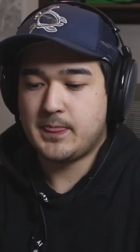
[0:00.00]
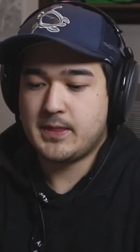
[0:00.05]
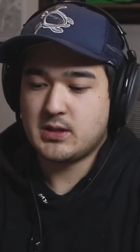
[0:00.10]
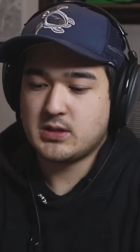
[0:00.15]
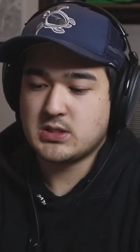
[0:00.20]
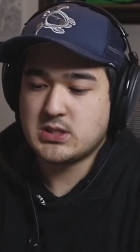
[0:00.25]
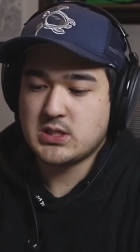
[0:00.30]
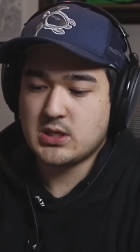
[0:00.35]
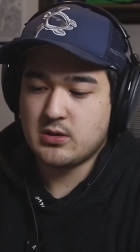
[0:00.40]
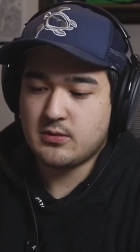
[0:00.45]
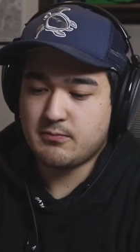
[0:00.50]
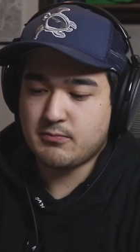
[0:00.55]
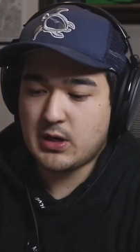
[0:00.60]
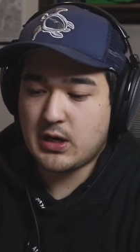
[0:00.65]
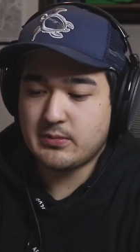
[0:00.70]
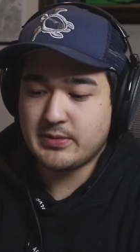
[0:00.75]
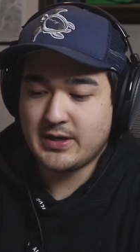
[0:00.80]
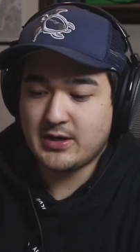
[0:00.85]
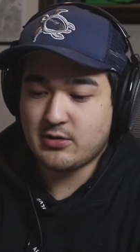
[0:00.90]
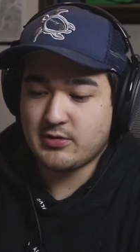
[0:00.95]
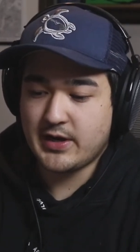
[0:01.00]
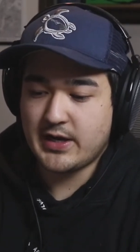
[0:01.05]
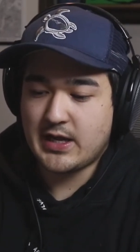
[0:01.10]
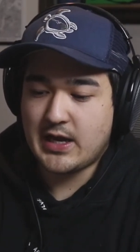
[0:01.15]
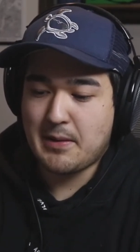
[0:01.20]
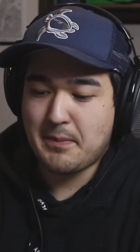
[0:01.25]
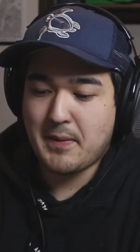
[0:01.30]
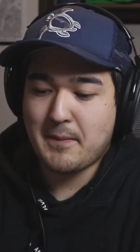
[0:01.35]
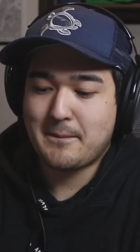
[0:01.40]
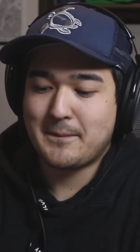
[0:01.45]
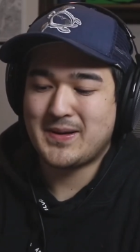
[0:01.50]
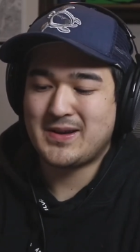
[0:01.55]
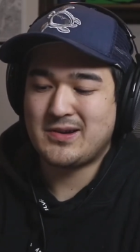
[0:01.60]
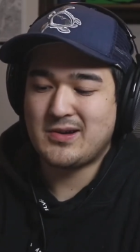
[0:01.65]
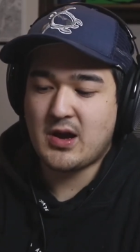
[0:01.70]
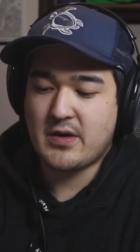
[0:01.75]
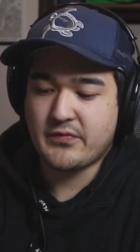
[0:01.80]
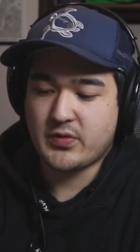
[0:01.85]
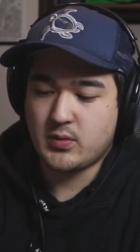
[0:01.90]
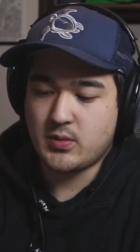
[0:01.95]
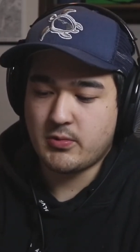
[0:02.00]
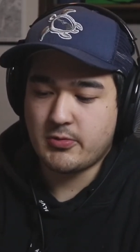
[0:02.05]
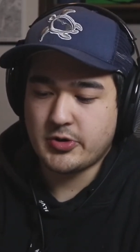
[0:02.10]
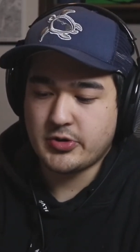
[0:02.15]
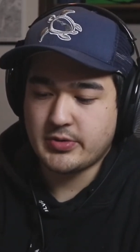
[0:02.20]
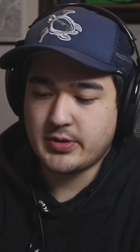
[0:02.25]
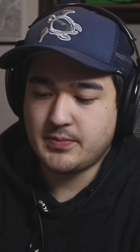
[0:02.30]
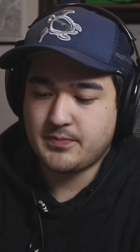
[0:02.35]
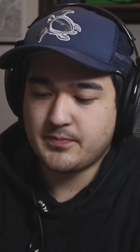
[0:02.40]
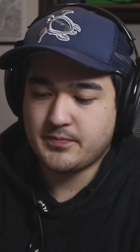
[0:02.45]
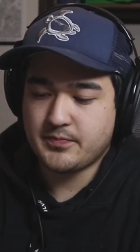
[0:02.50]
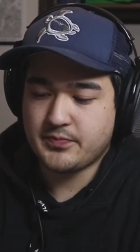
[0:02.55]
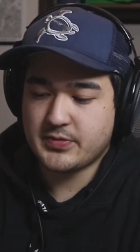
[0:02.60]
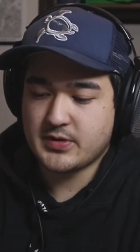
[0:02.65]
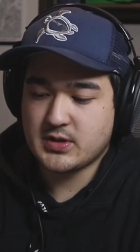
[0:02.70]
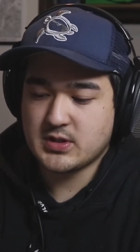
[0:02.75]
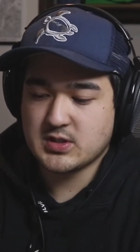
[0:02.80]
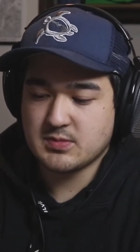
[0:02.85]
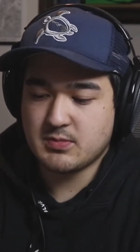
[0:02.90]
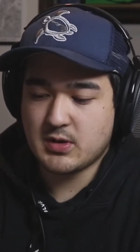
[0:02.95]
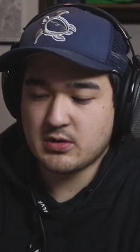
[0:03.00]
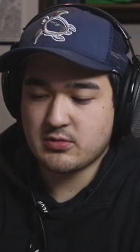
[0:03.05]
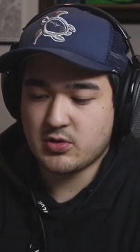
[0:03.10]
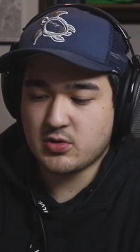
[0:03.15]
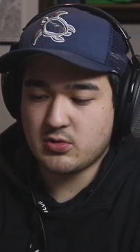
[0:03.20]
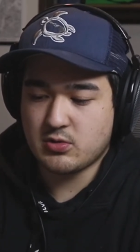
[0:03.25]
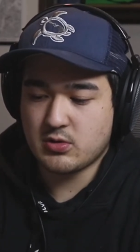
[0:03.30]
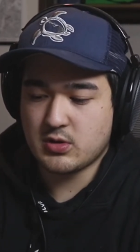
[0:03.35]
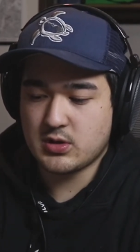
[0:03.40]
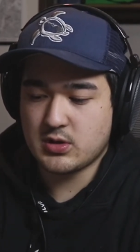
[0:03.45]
So probably a great app, but not for what we're doing. Smart Record,